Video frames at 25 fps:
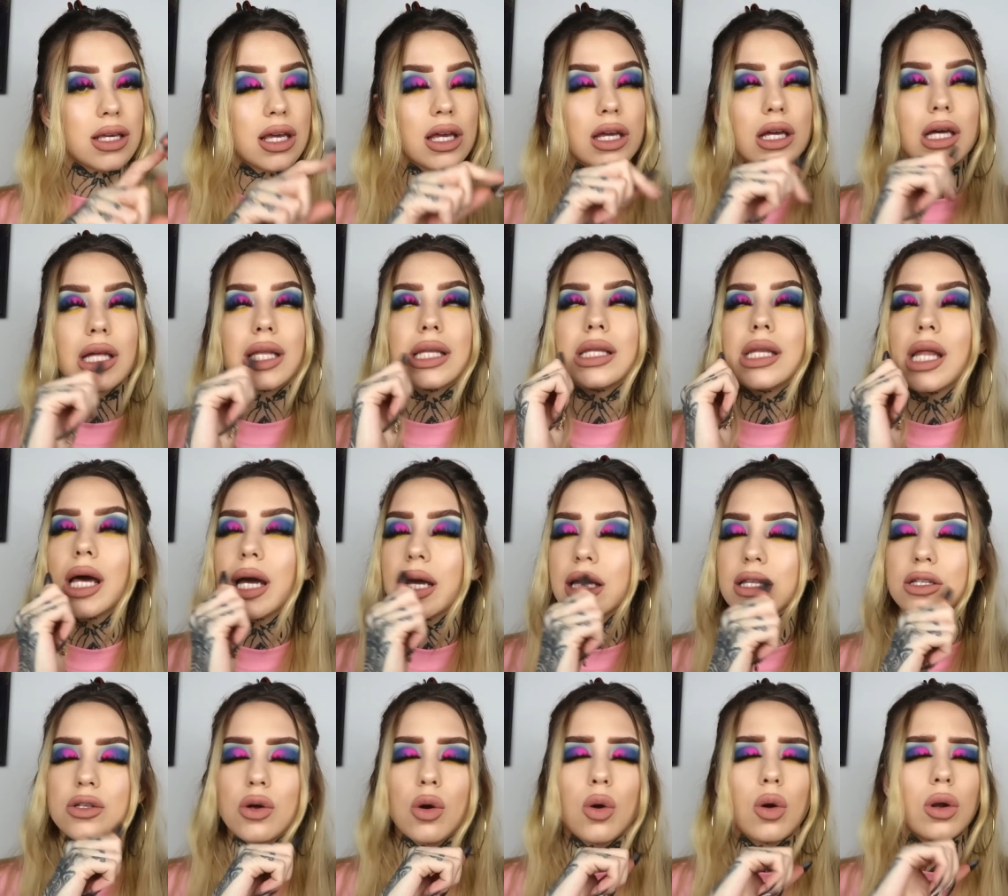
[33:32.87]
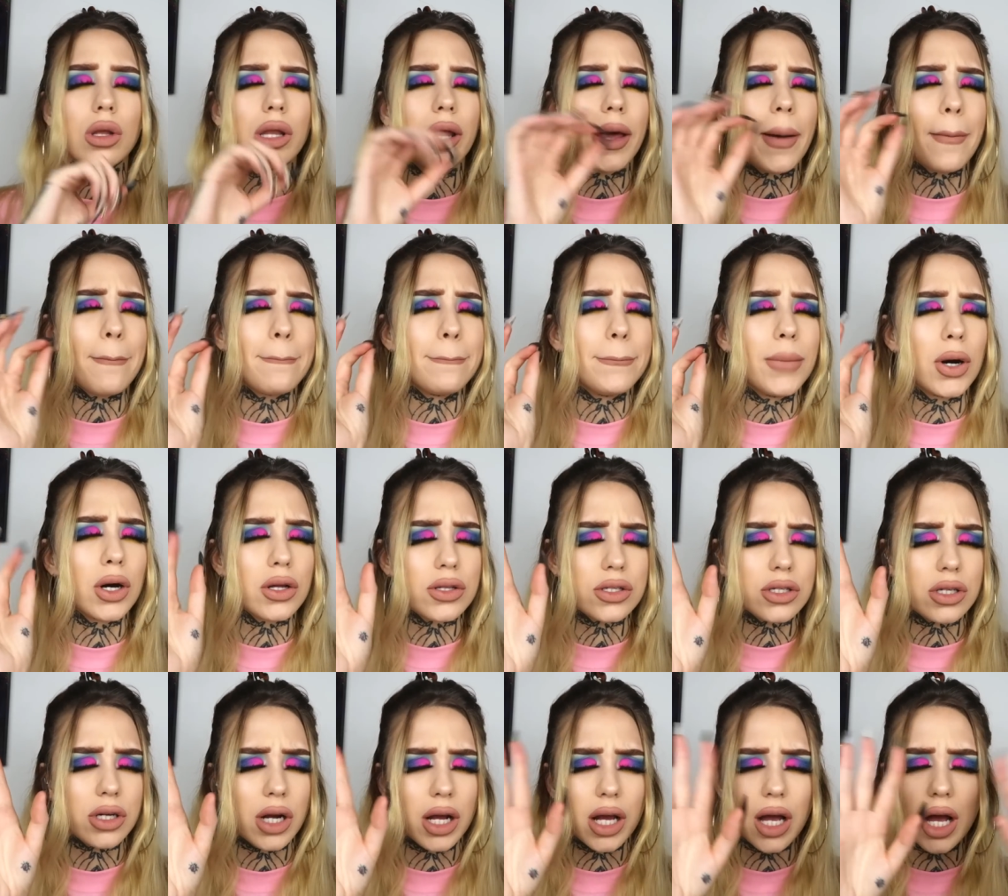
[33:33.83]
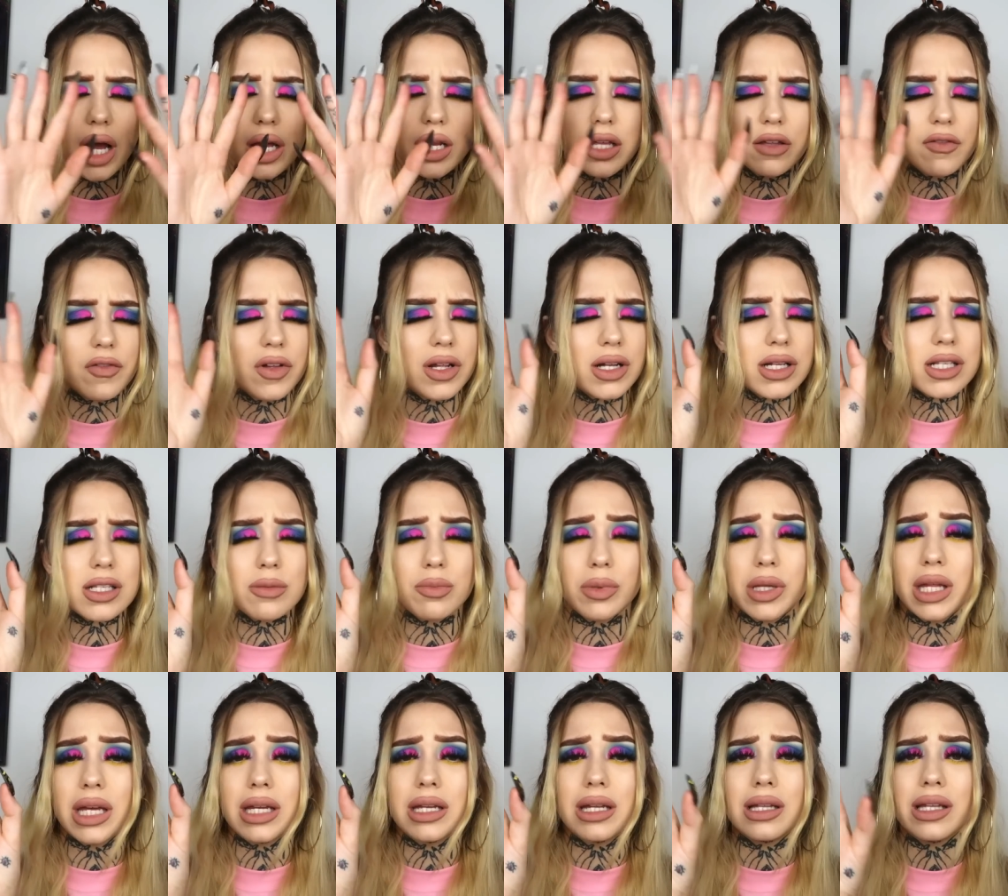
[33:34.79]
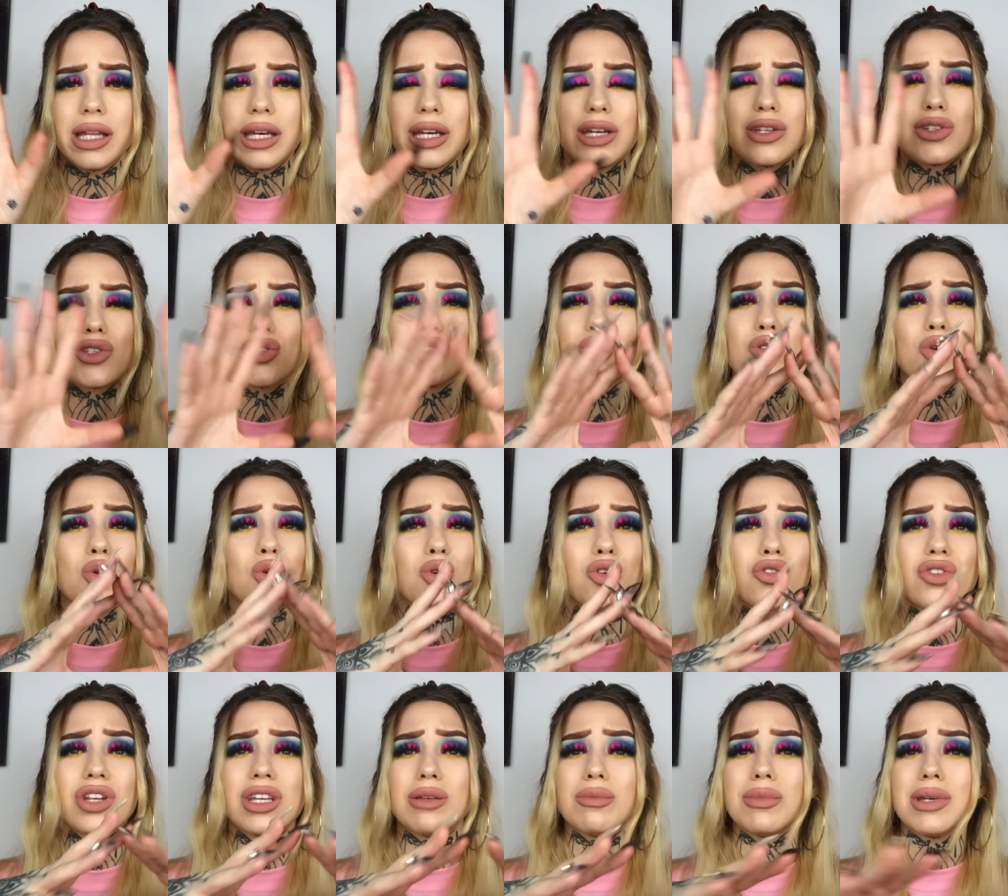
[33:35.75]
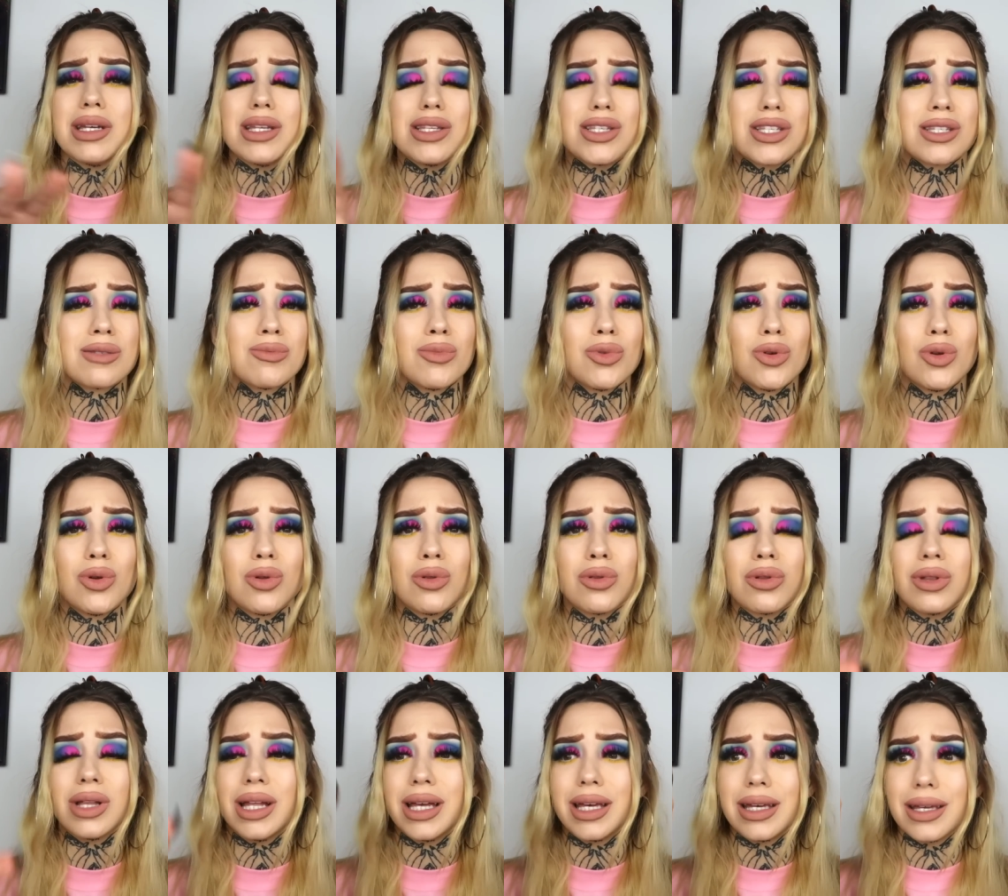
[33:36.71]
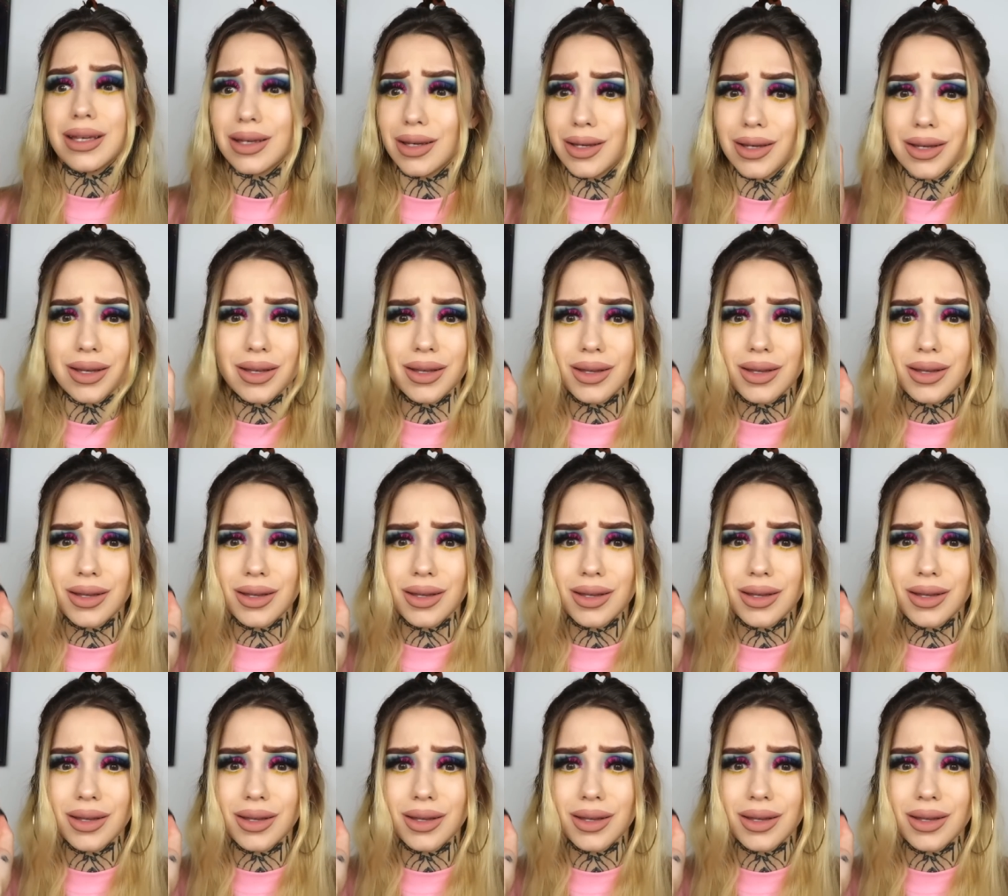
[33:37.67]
It glides on like butter. I can't even explain it. Like it's so creamy and smooth. Like,